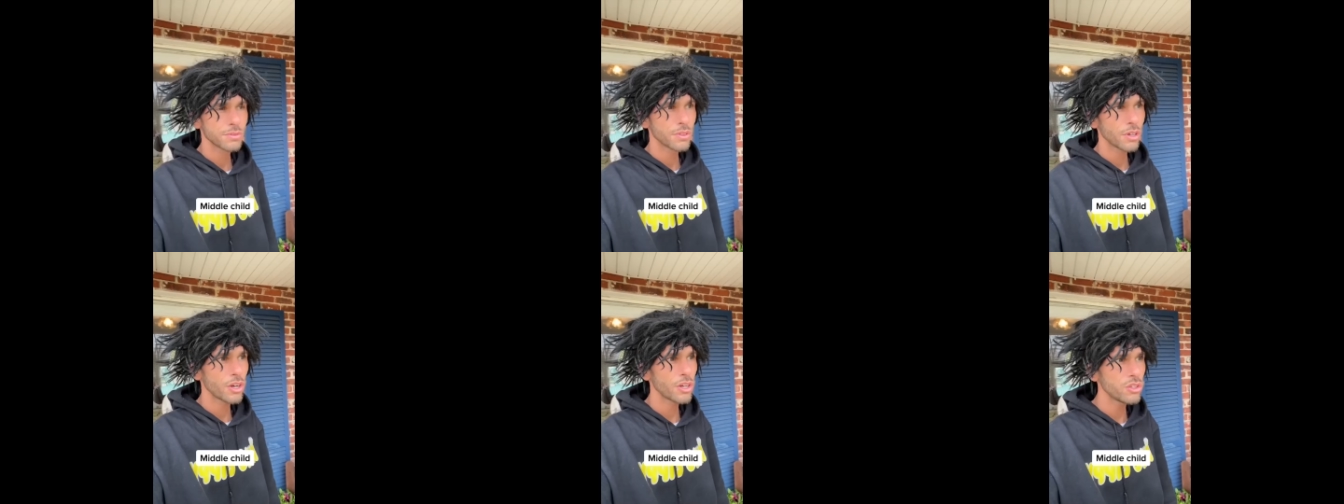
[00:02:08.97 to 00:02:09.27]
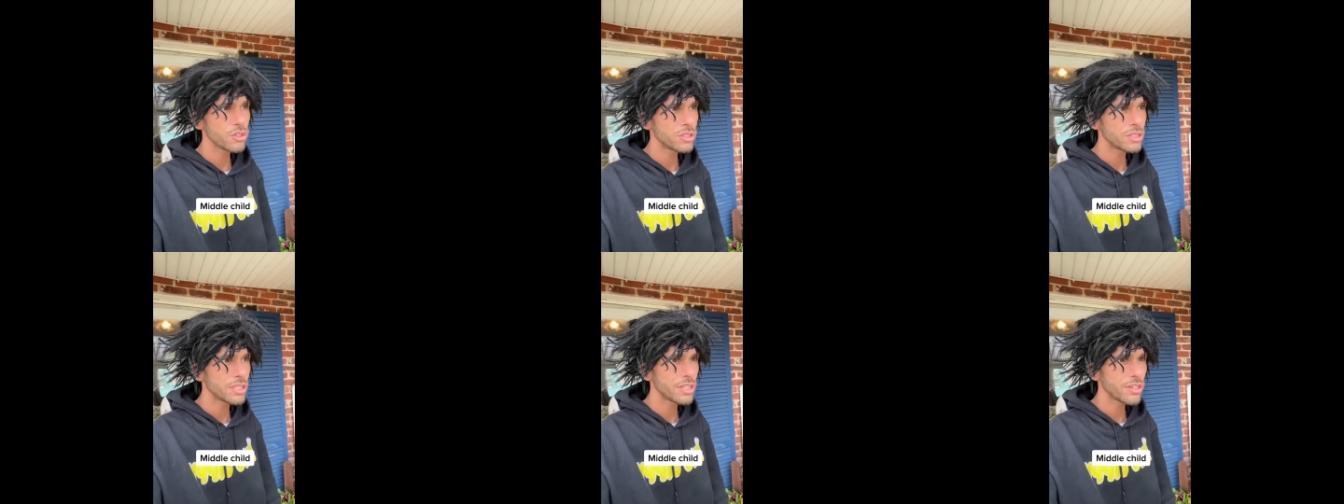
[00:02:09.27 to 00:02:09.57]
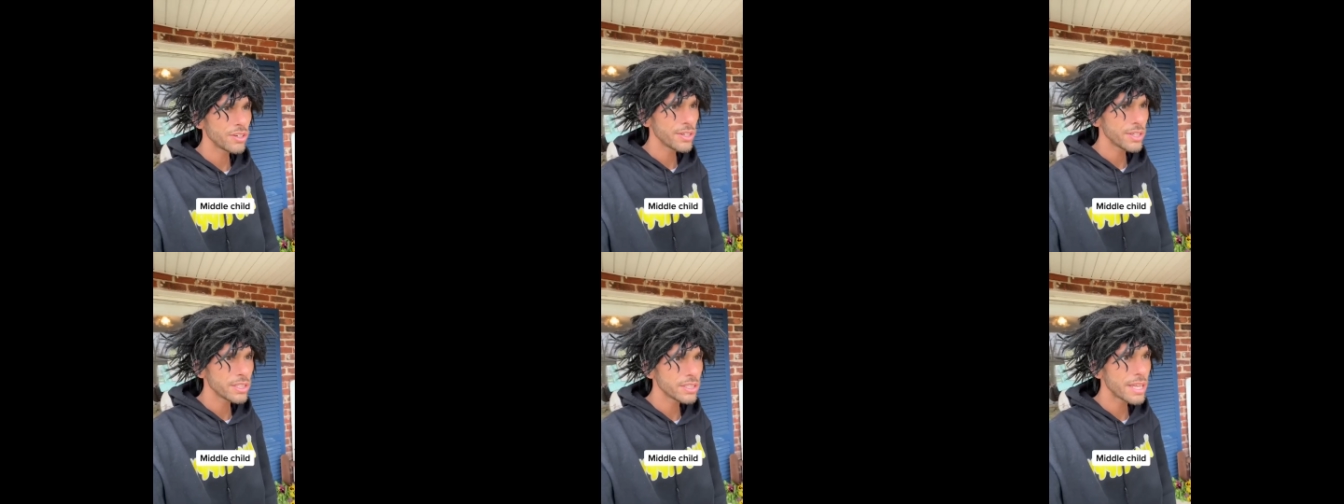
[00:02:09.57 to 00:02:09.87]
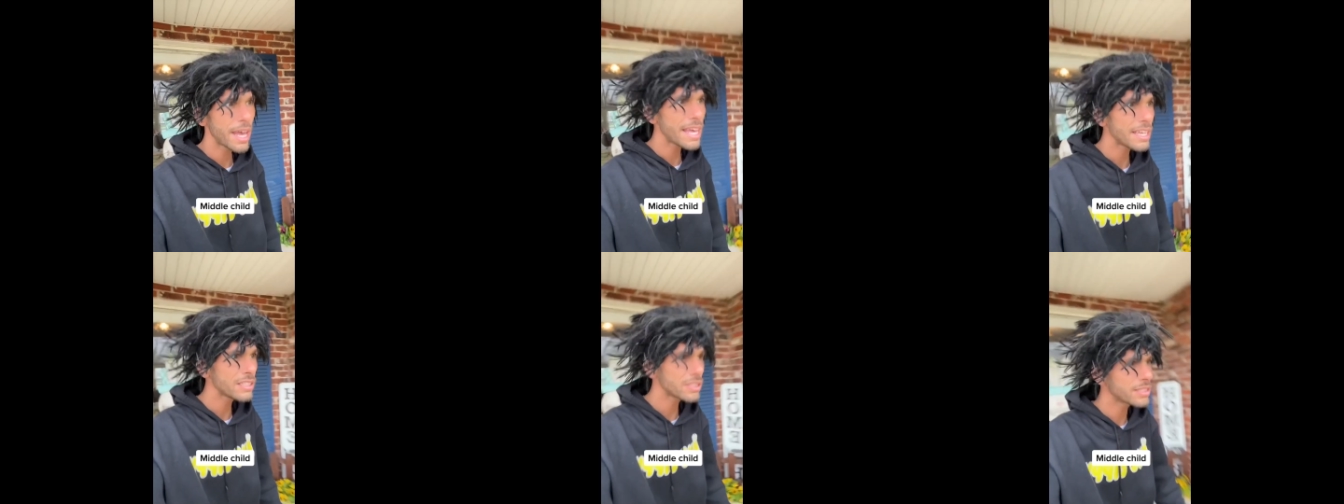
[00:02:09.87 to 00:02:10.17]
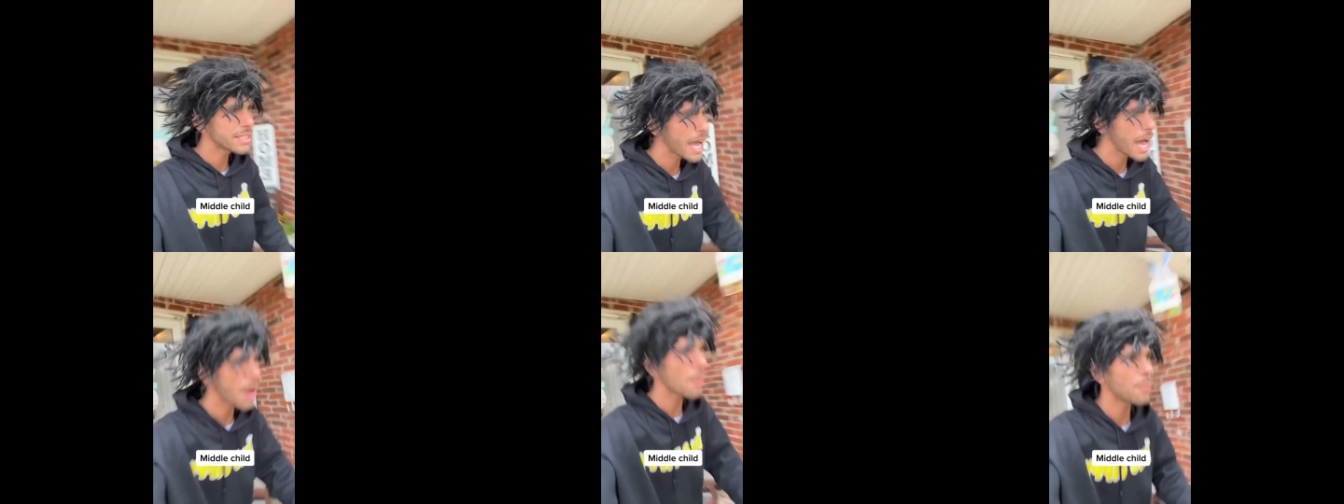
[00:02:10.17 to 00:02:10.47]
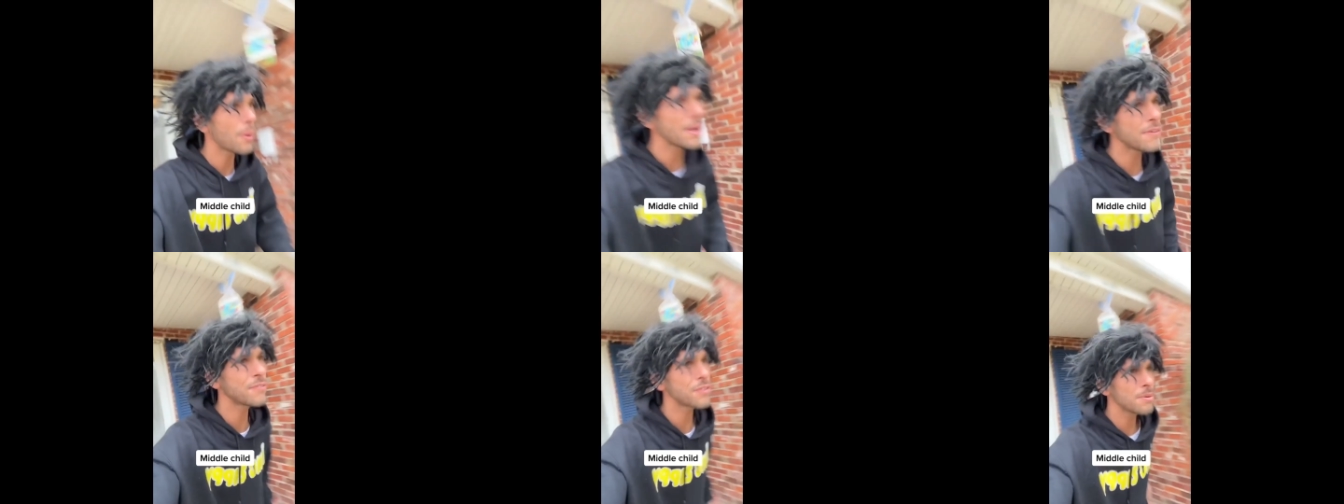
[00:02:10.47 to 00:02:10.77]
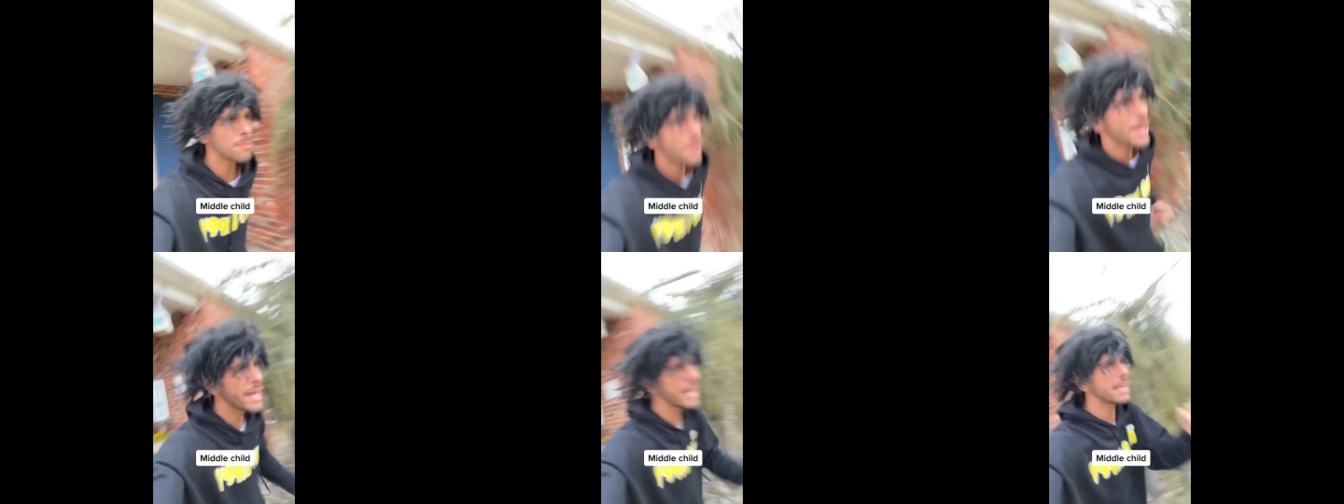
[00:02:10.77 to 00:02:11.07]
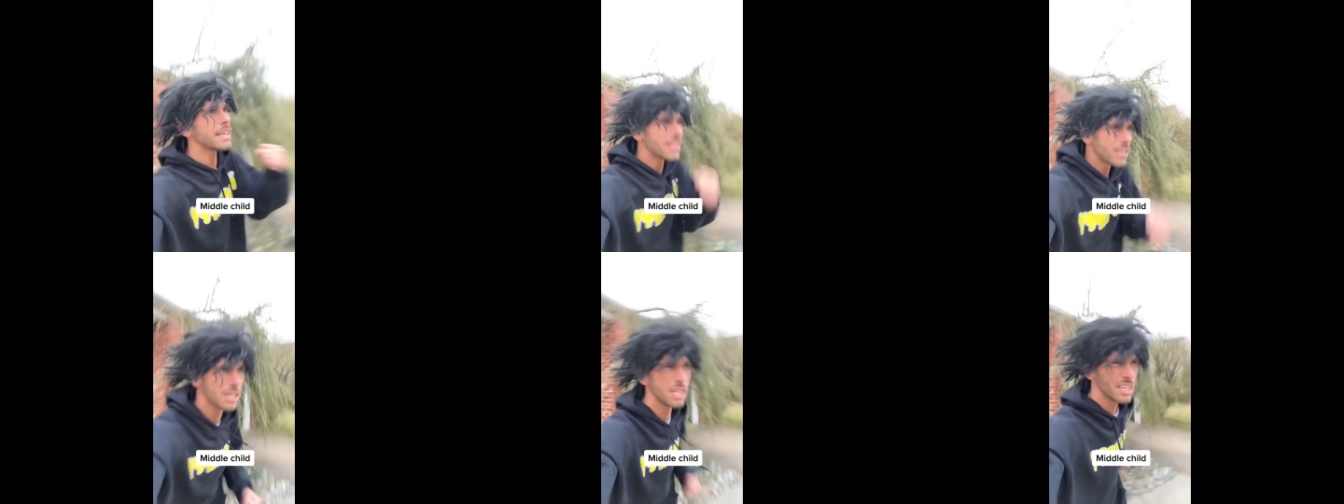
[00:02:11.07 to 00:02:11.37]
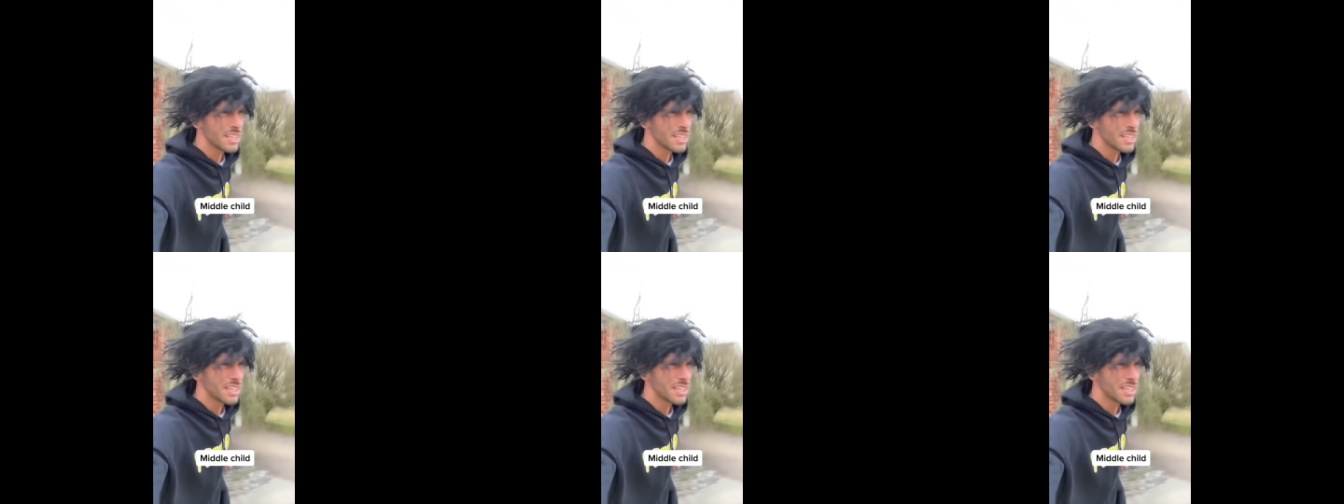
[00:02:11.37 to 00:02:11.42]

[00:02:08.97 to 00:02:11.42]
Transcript: Are you serious? Hey, stop! Wait for me!